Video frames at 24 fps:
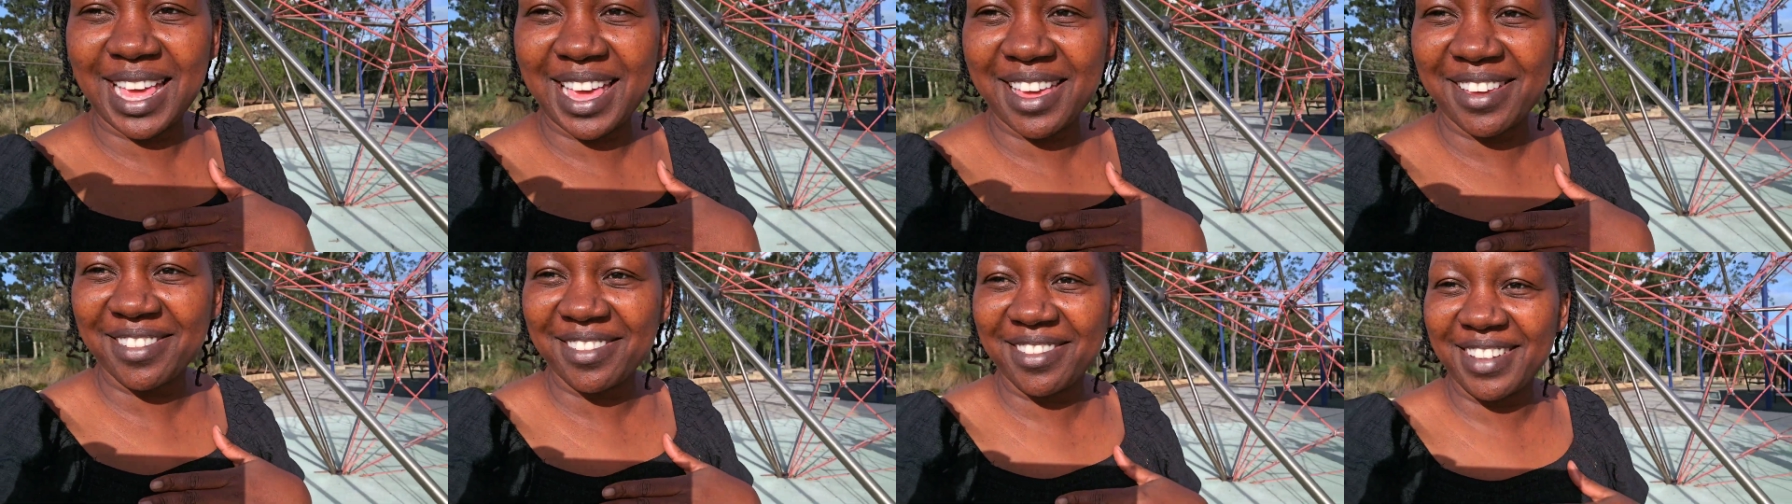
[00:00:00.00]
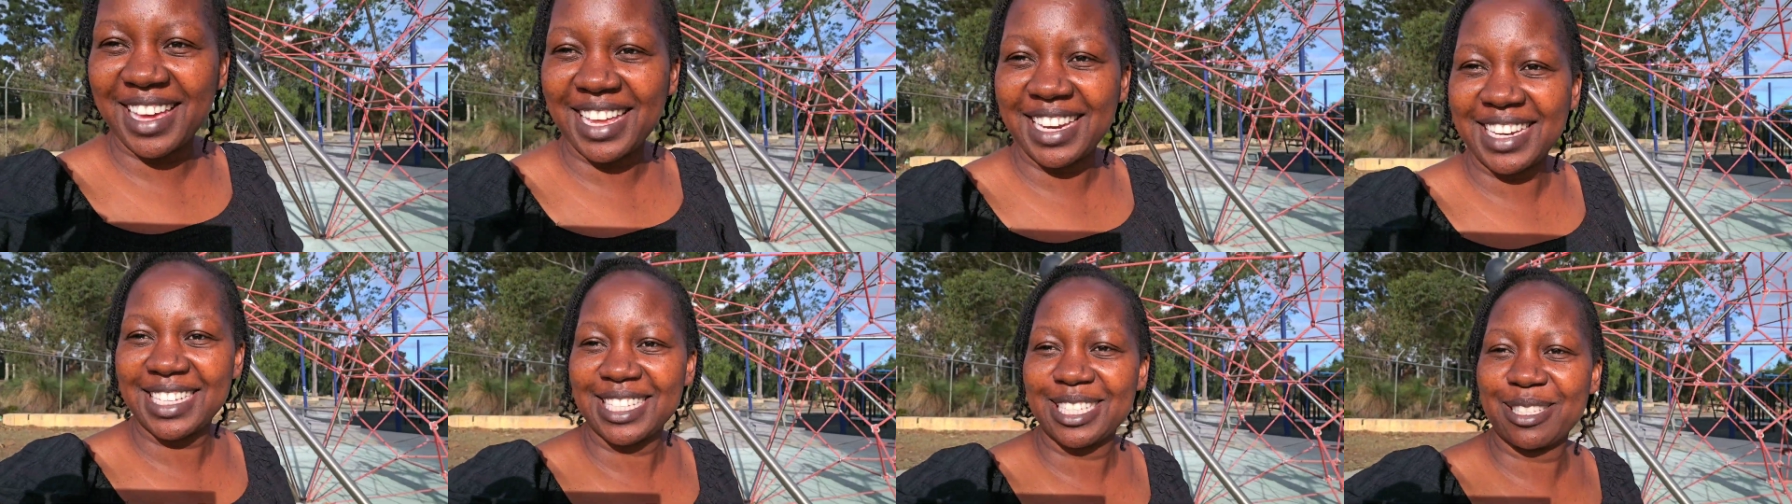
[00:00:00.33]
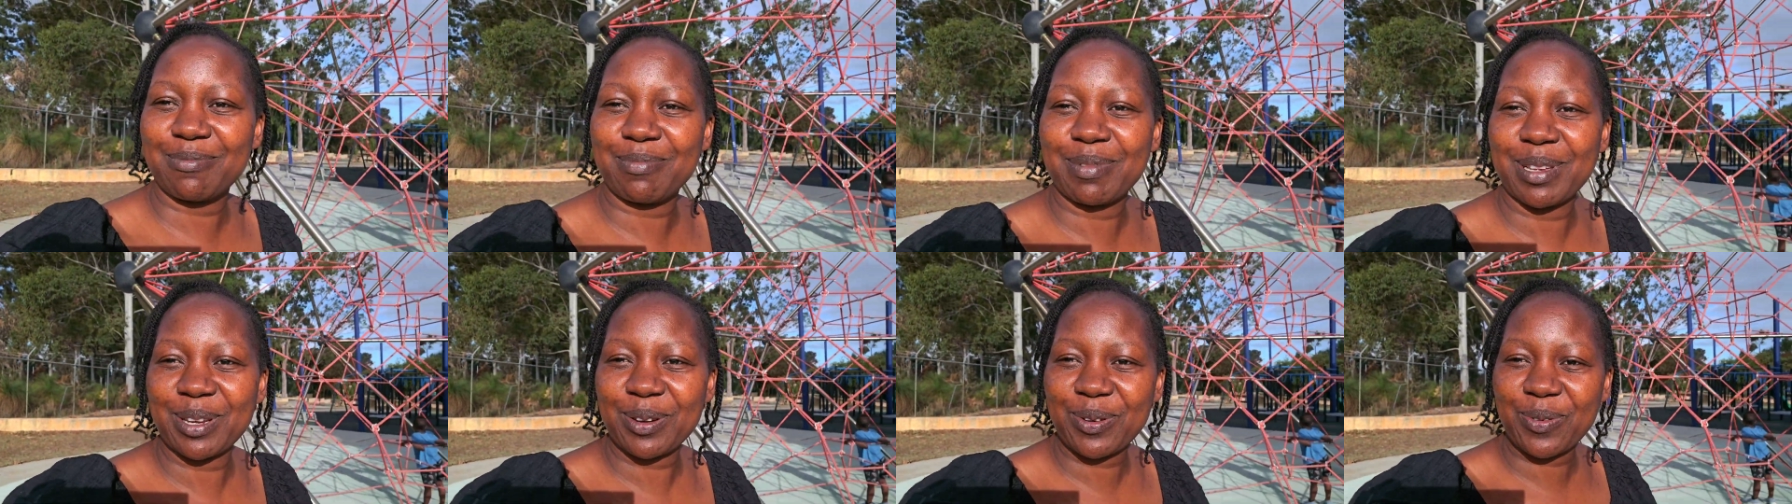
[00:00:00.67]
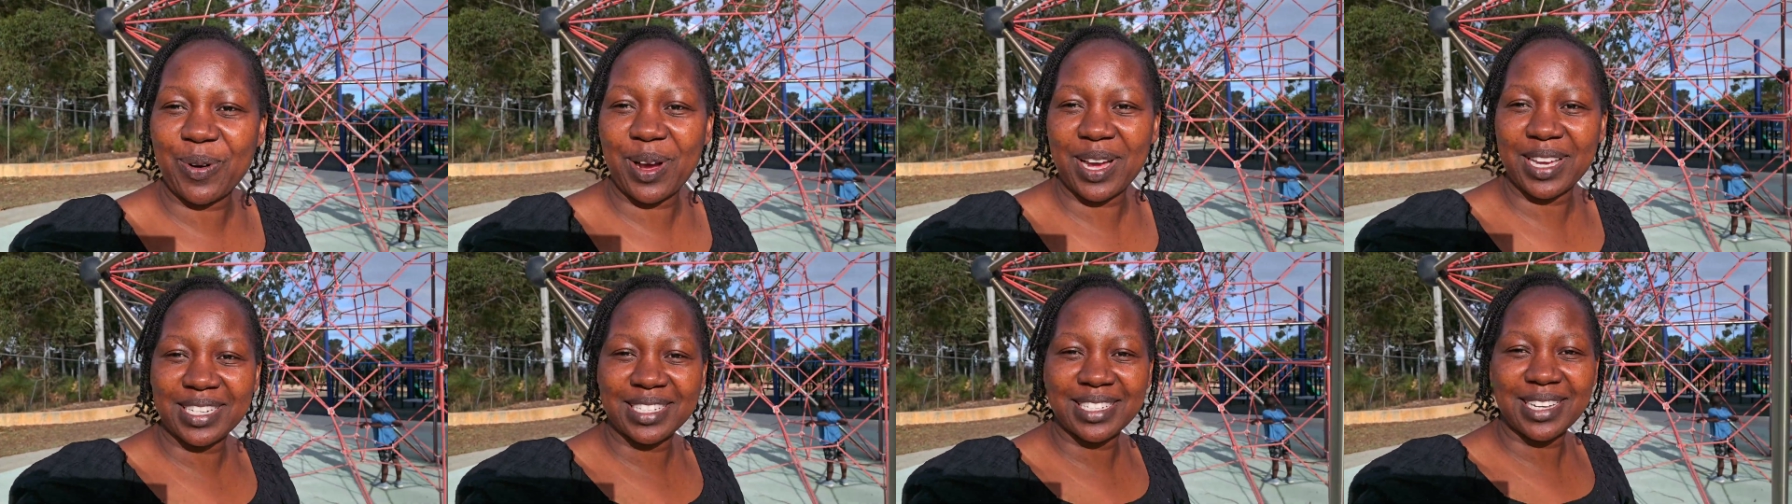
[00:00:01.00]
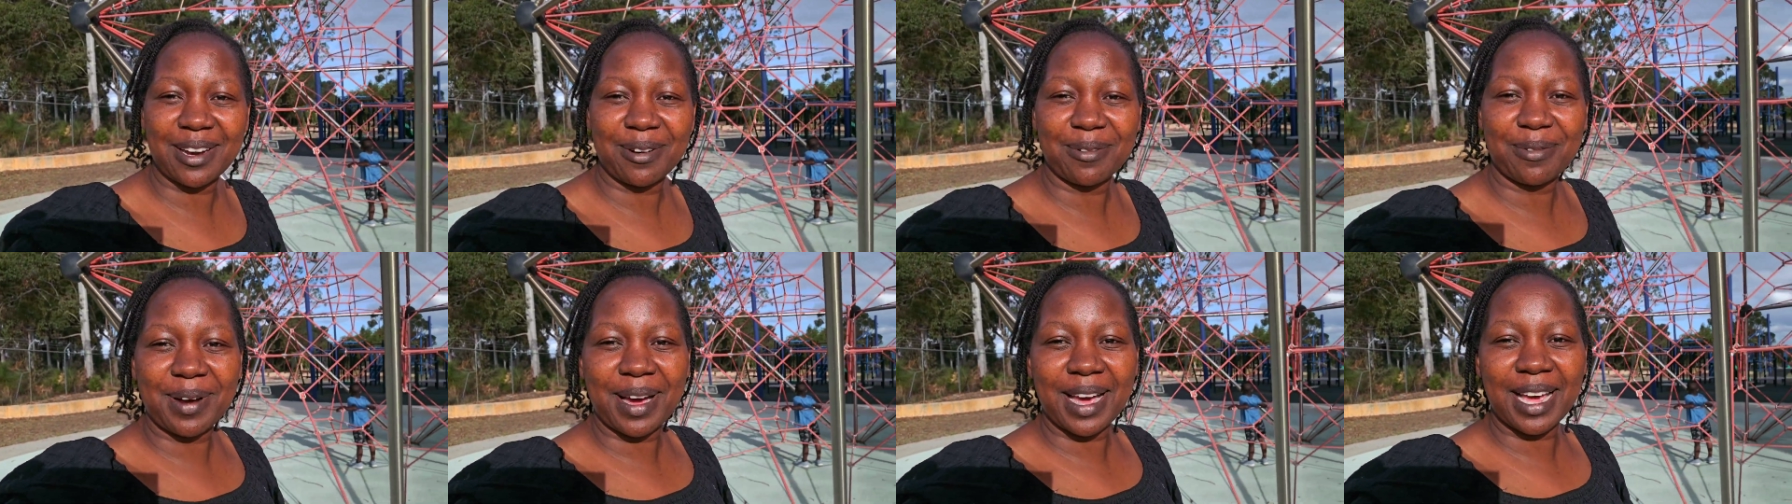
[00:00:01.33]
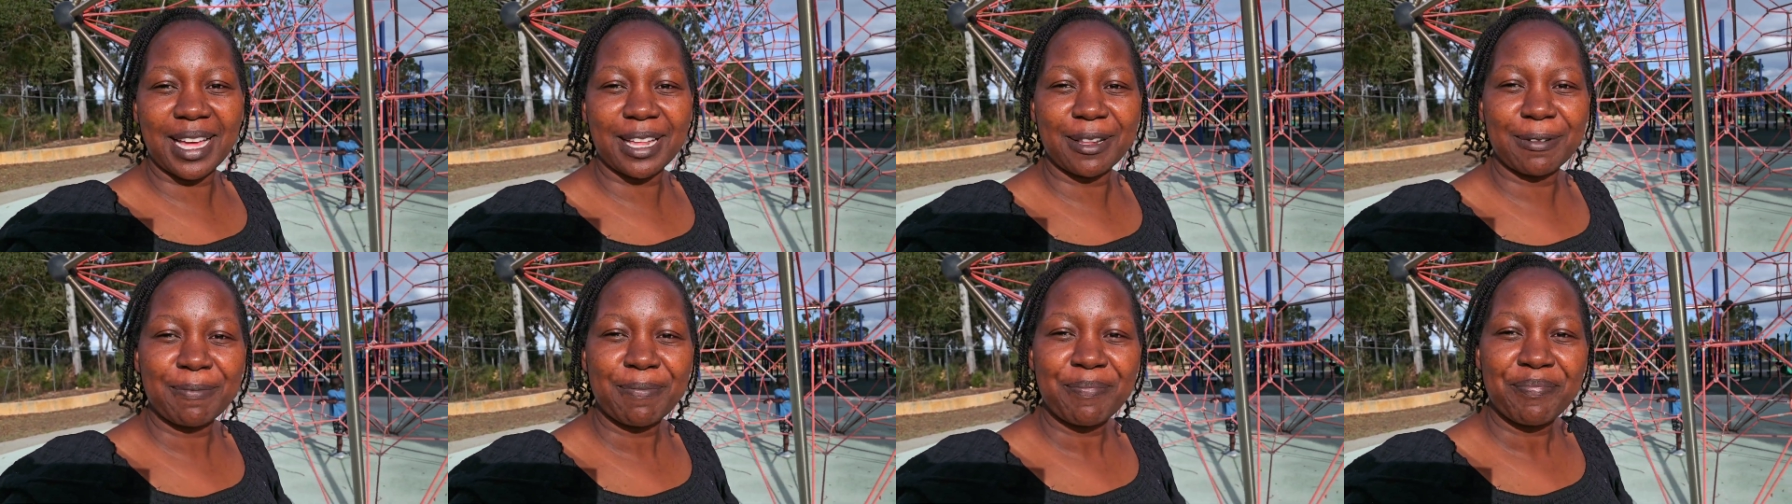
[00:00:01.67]
Haven it's been quite a
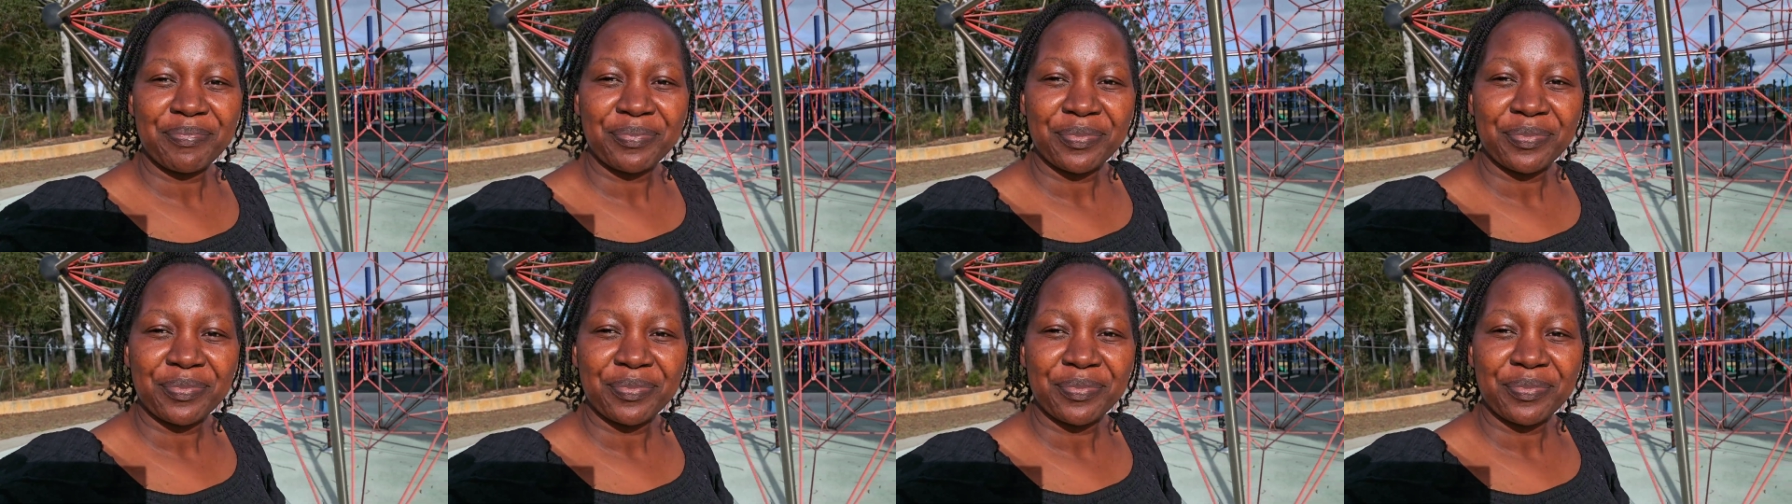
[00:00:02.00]
while